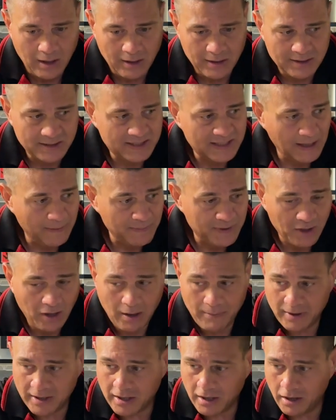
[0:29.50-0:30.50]
some
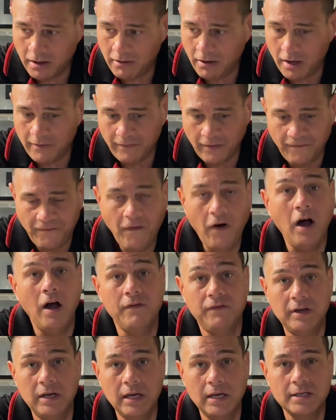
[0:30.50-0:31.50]
time ago, over 5
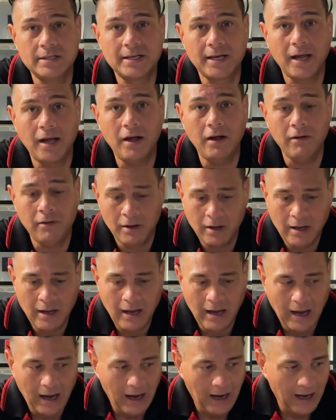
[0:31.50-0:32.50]
years ago.
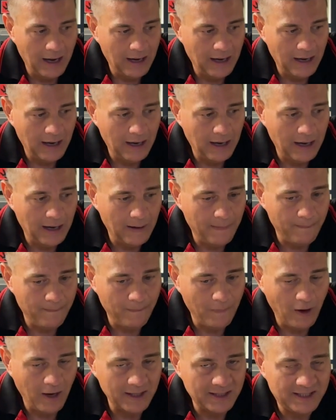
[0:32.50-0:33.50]

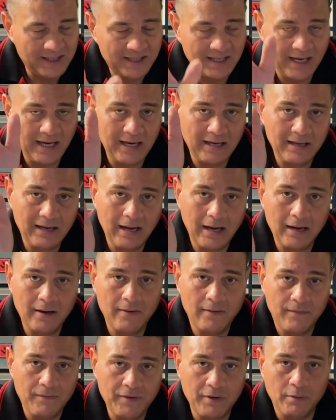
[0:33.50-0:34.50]
I seen that
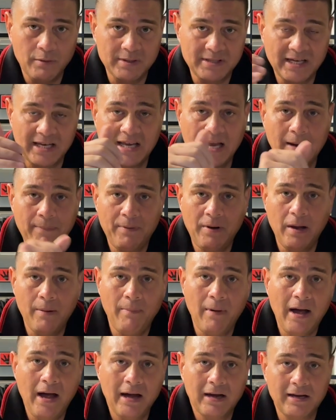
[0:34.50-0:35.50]
there was a gap in the
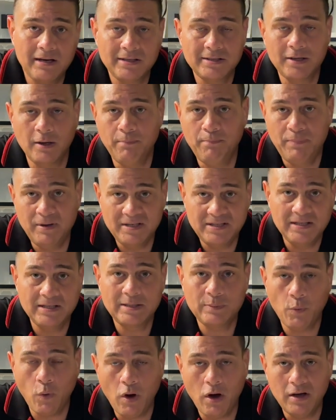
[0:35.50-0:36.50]
market, so
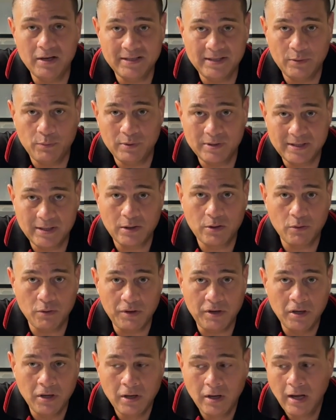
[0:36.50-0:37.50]
business-wise, it was a good
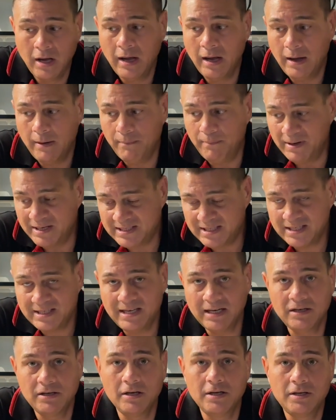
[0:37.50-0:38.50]
business
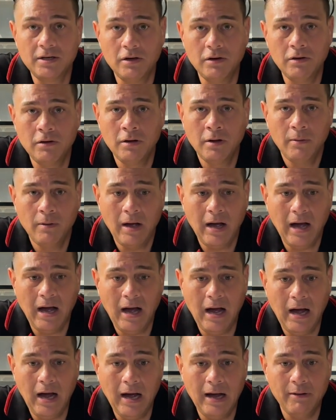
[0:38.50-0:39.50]
thing to do.
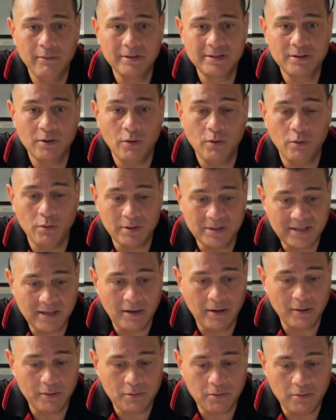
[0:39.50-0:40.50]
It was also
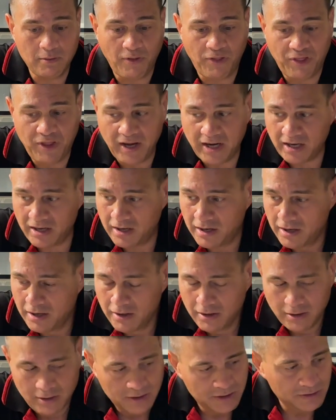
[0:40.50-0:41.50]
a good thing
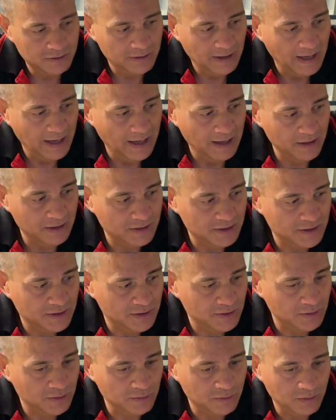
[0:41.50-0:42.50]
to add
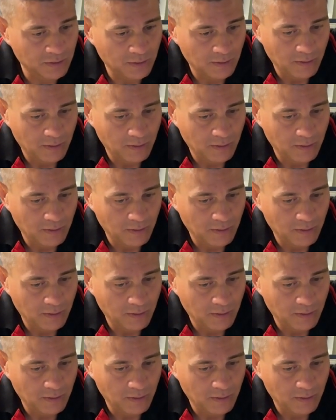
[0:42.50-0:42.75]
to